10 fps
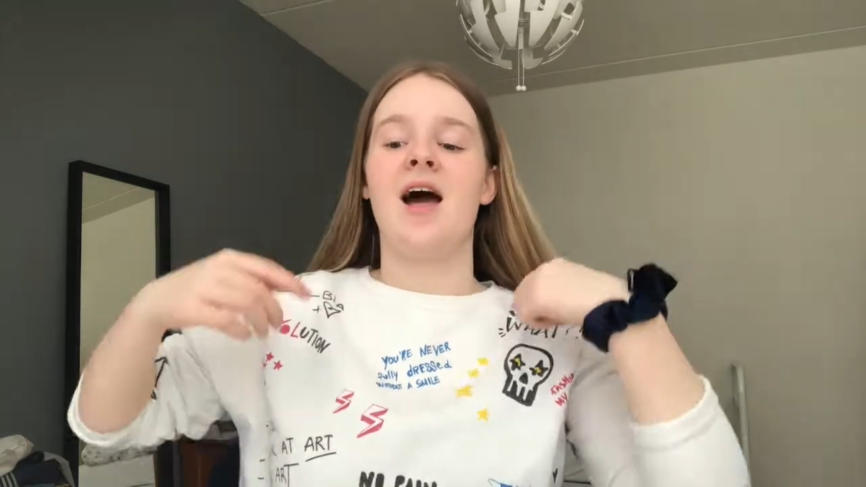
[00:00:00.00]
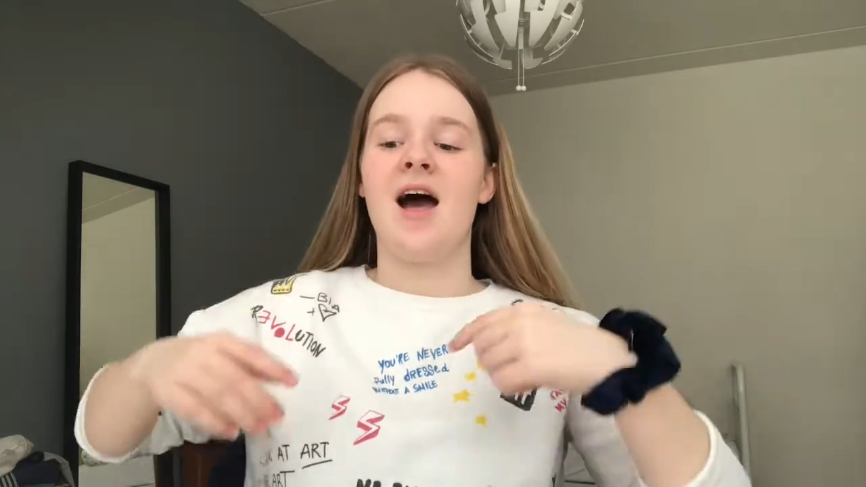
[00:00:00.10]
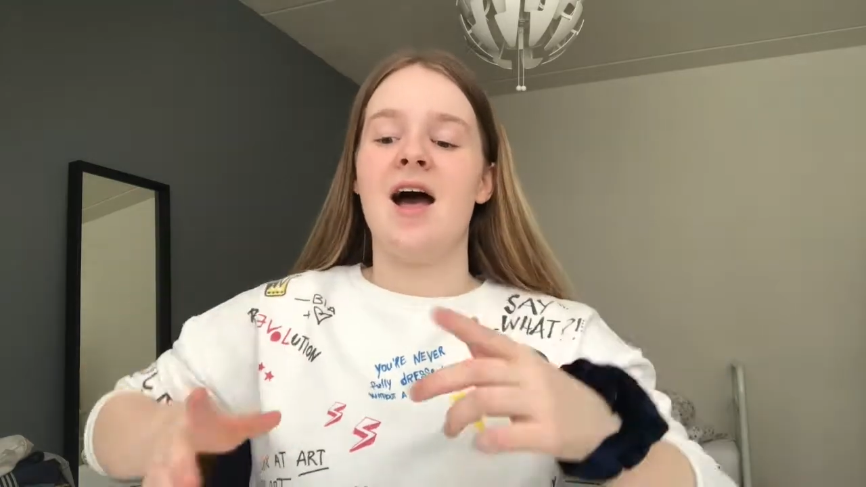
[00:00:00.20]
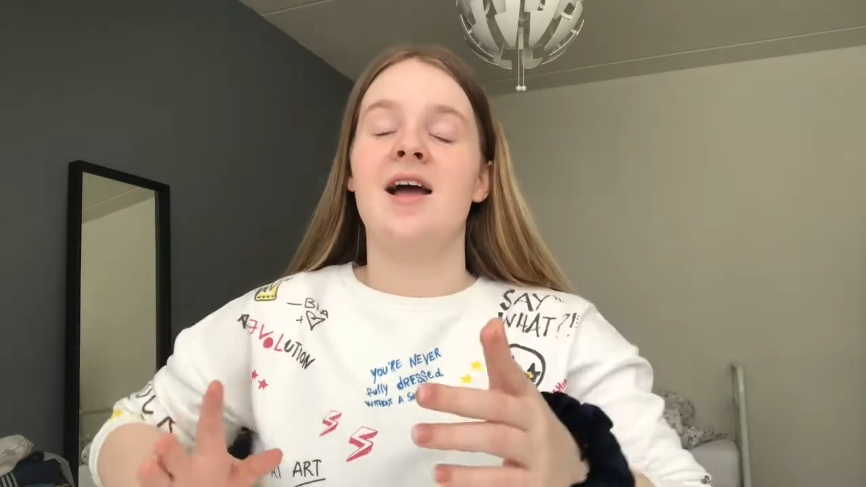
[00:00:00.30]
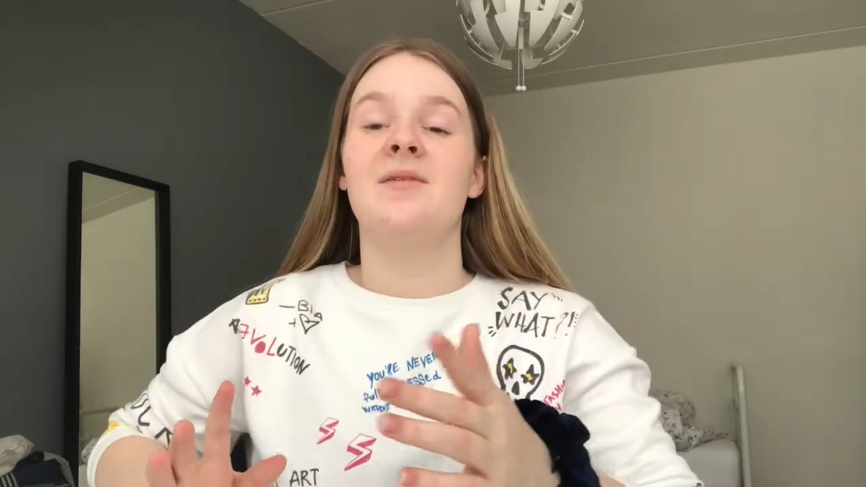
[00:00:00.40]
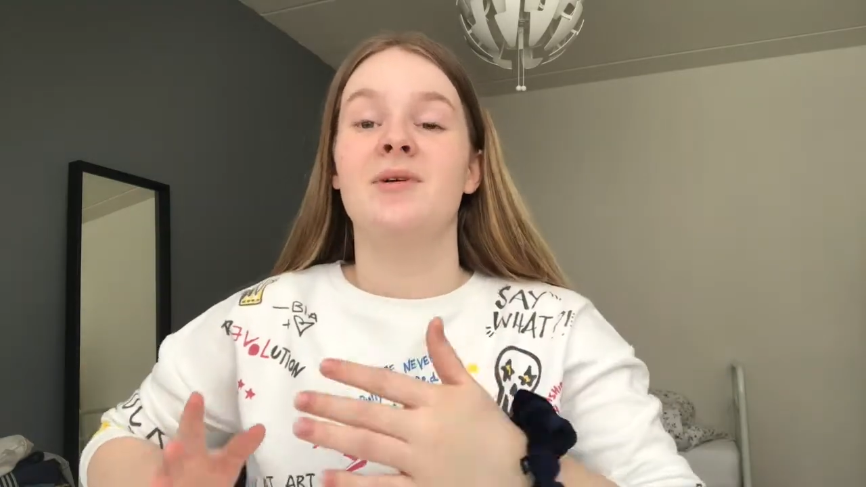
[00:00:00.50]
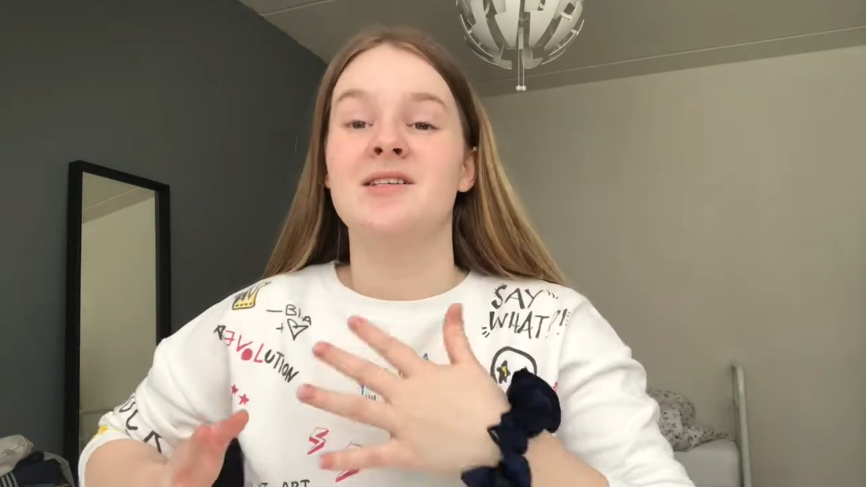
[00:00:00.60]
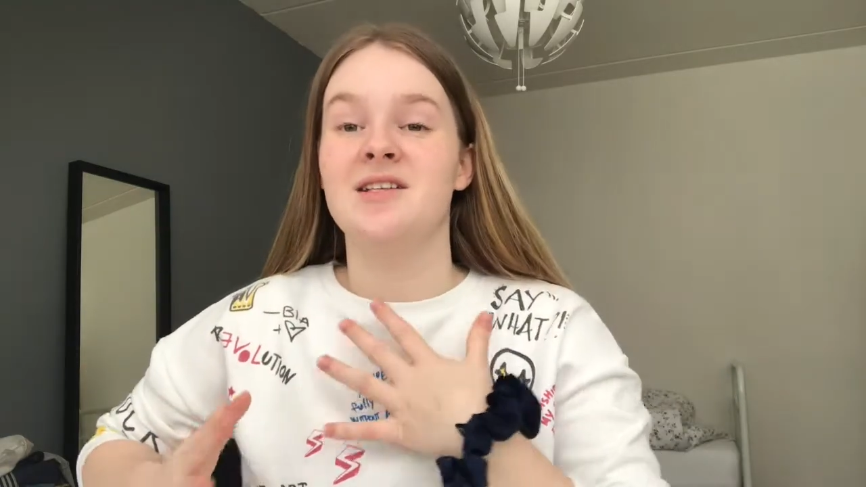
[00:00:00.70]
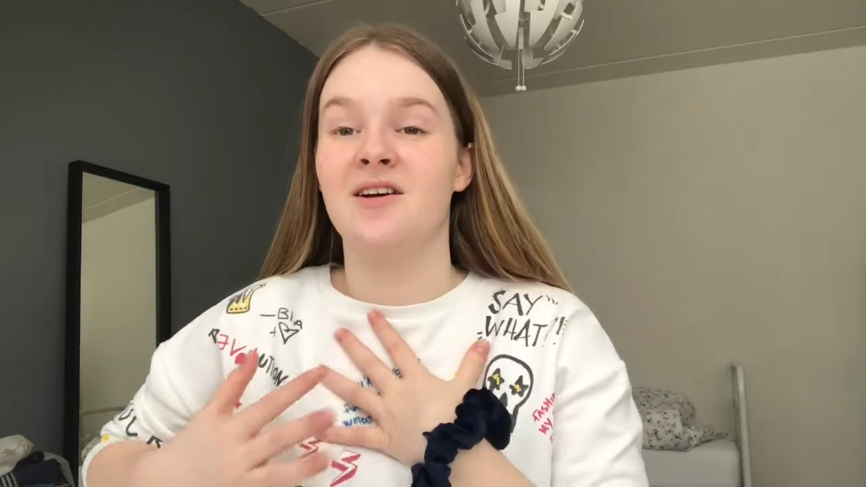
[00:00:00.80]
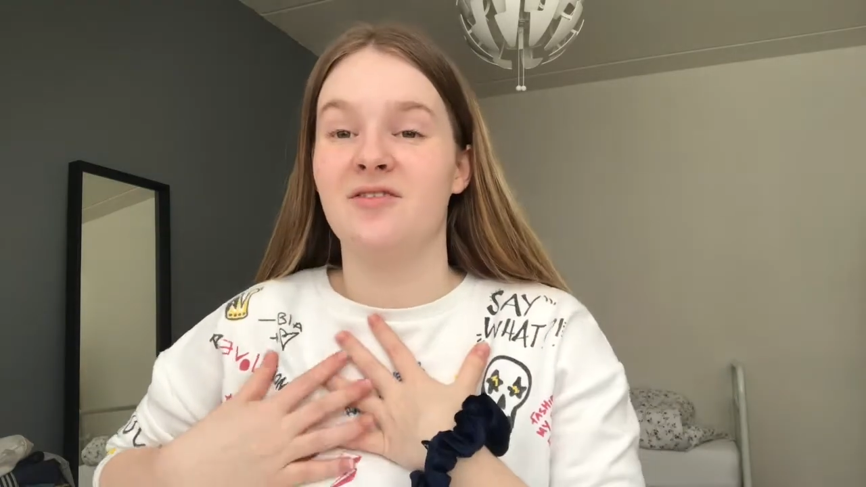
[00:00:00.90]
I
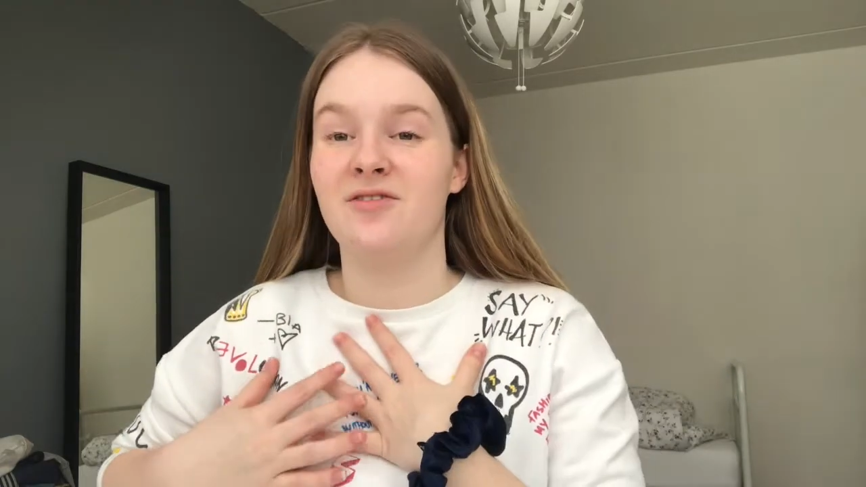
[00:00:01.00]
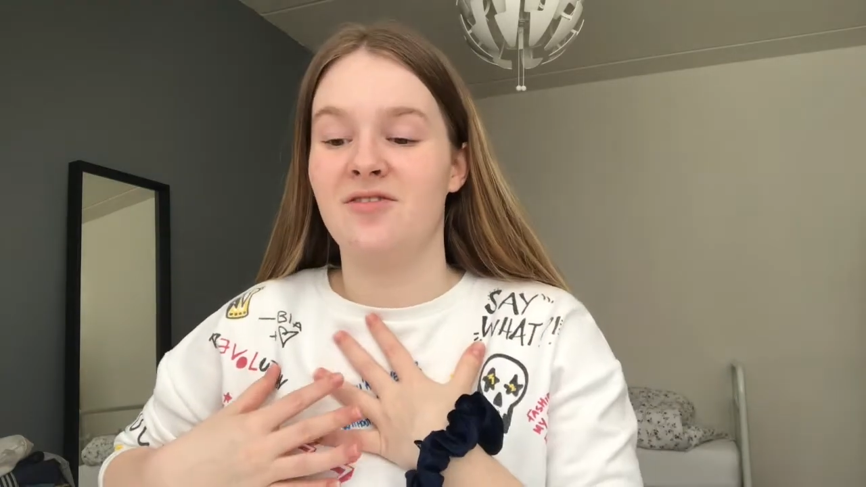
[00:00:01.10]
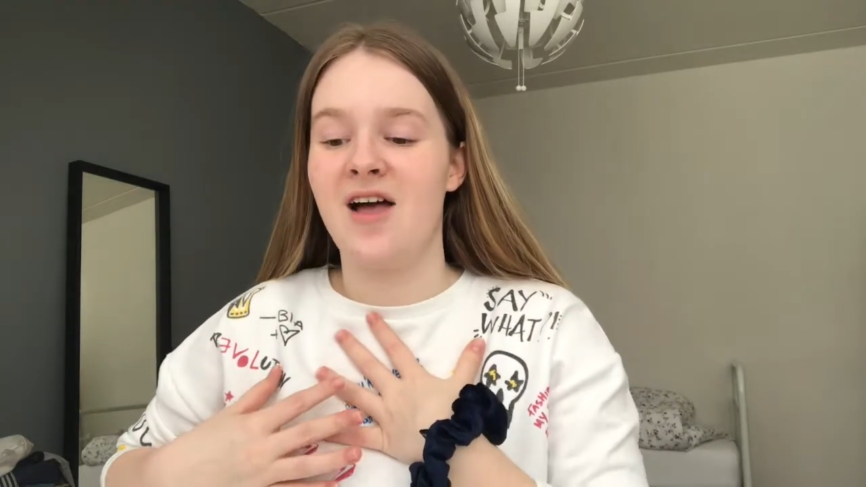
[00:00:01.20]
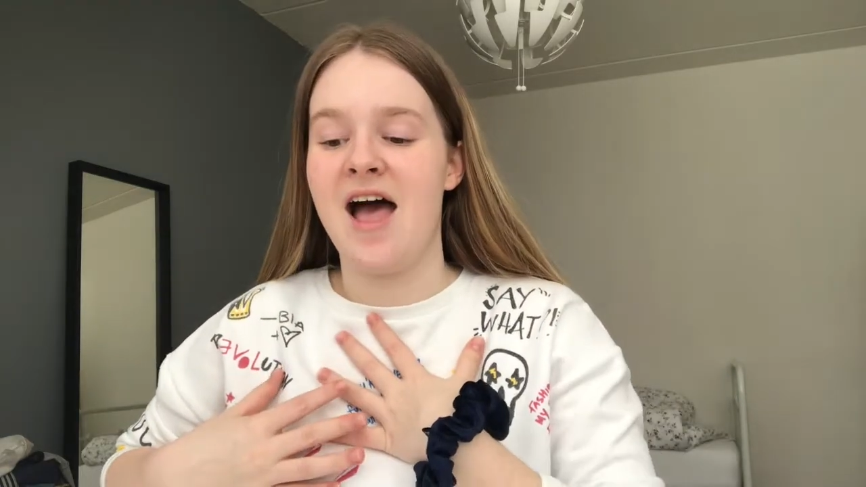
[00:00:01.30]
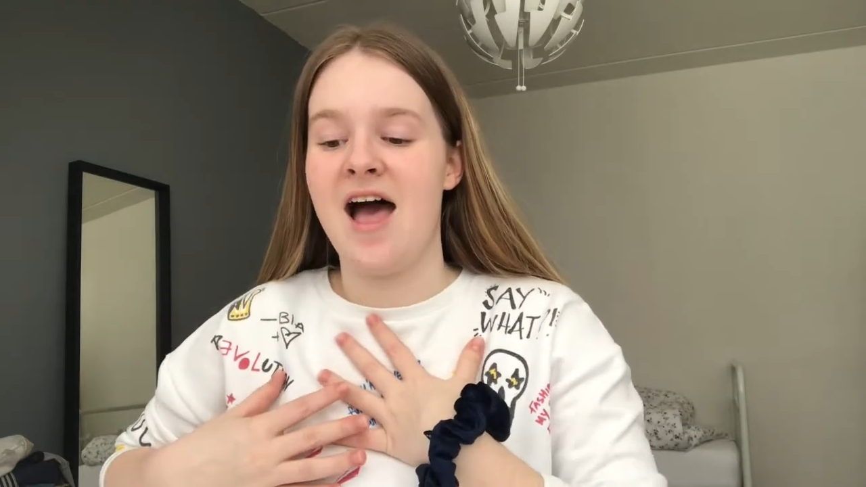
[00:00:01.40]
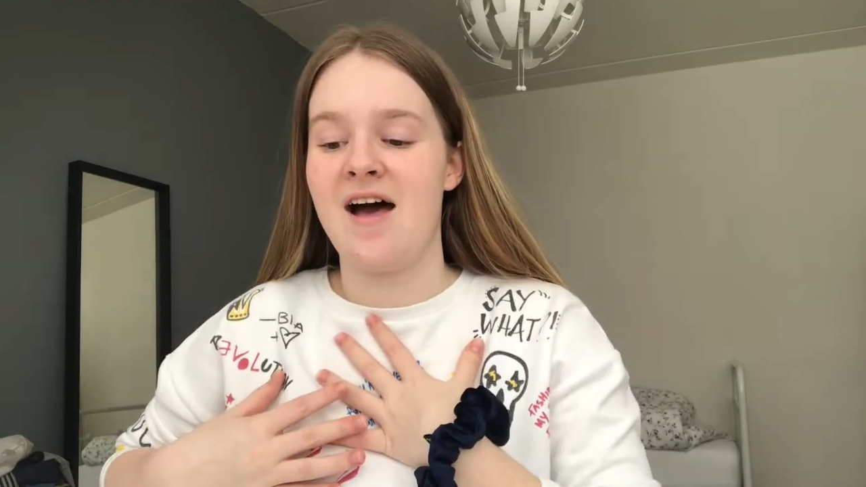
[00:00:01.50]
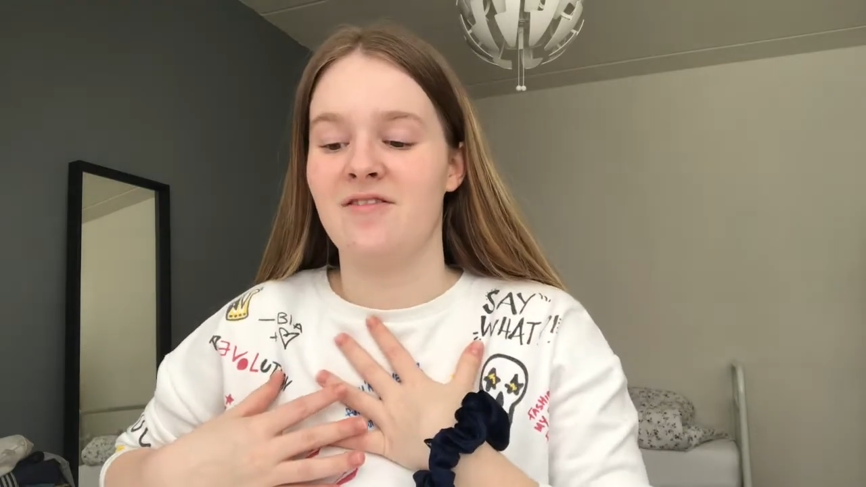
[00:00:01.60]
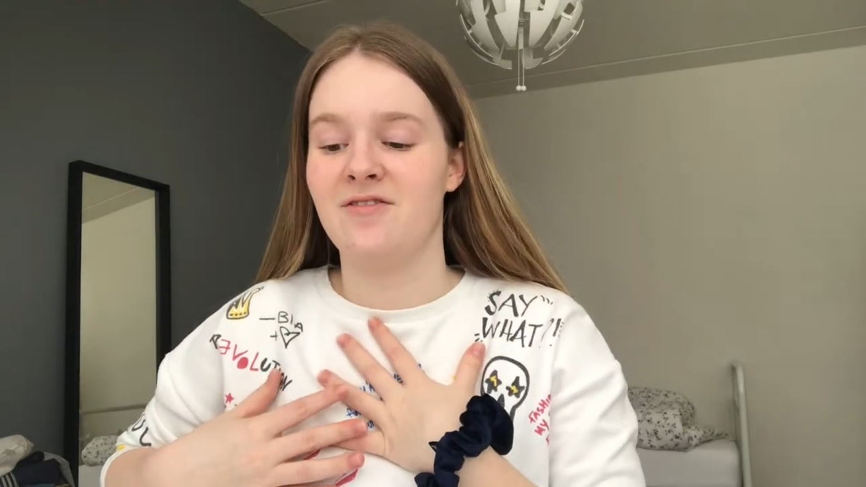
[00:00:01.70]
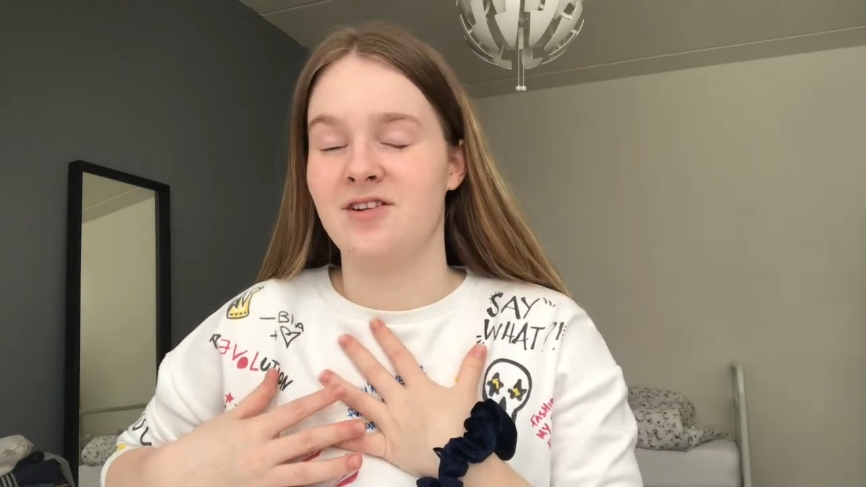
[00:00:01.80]
myself have